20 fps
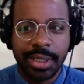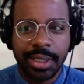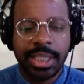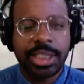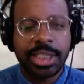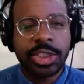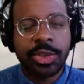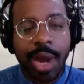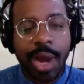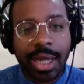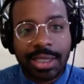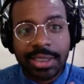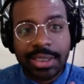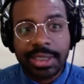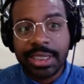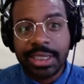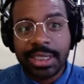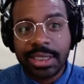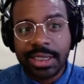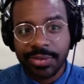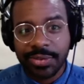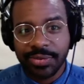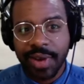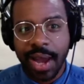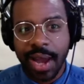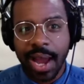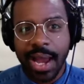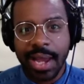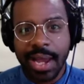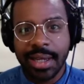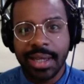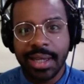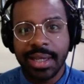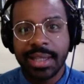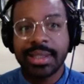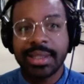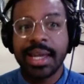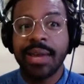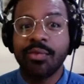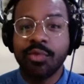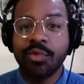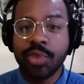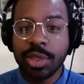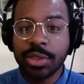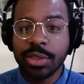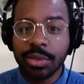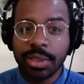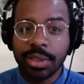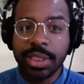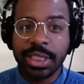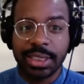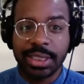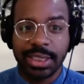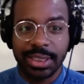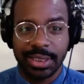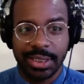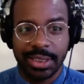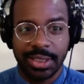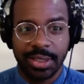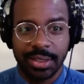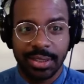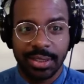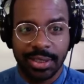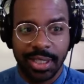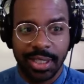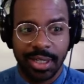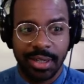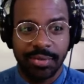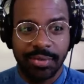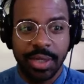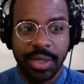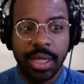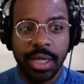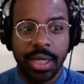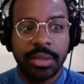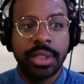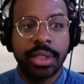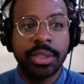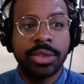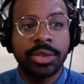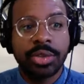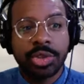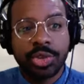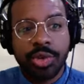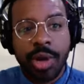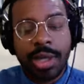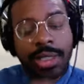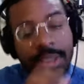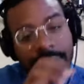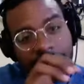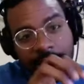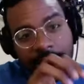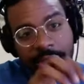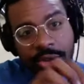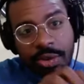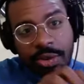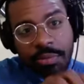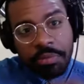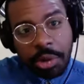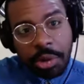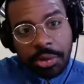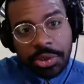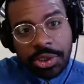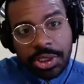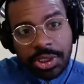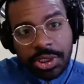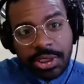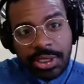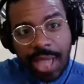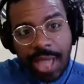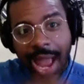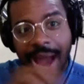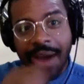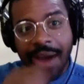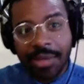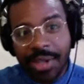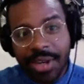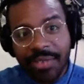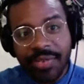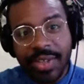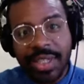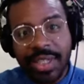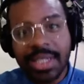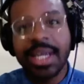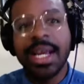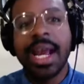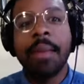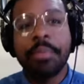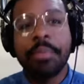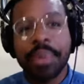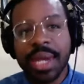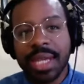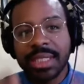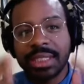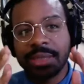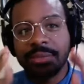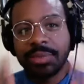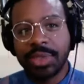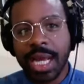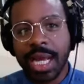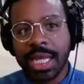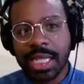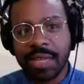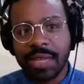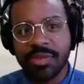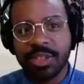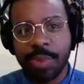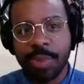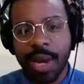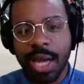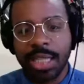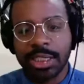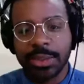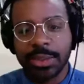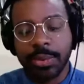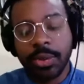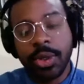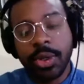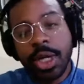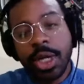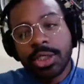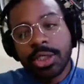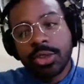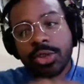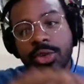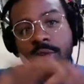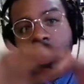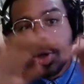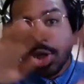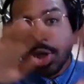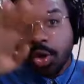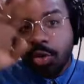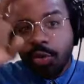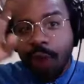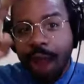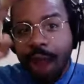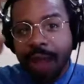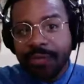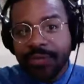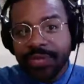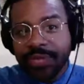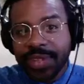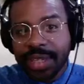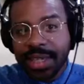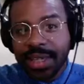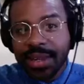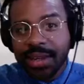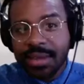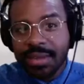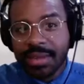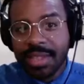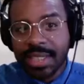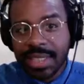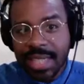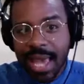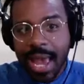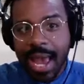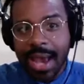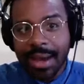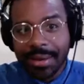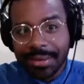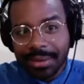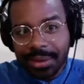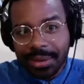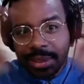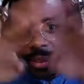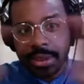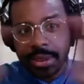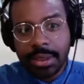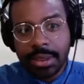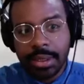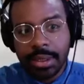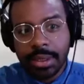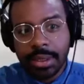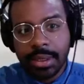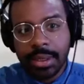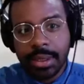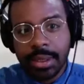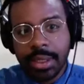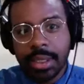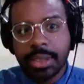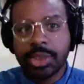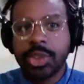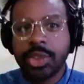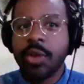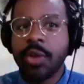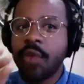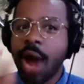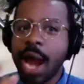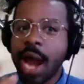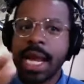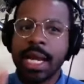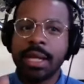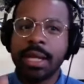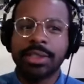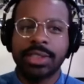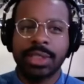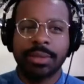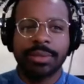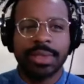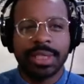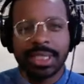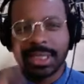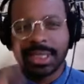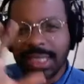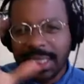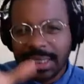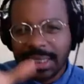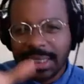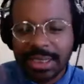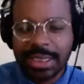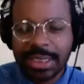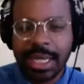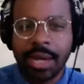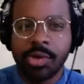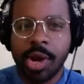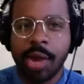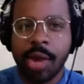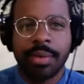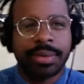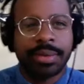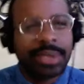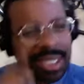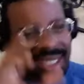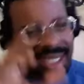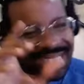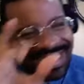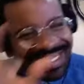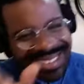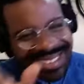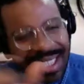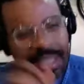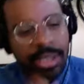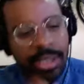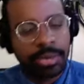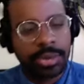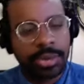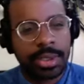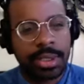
So identify that when you're listening to yourself, that you're trying to take your emotions out of it and be as objective as possible. So you are crafting the sound. So if I hear something that doesn't sound quite right, I'm saying, ah, oh, that note's a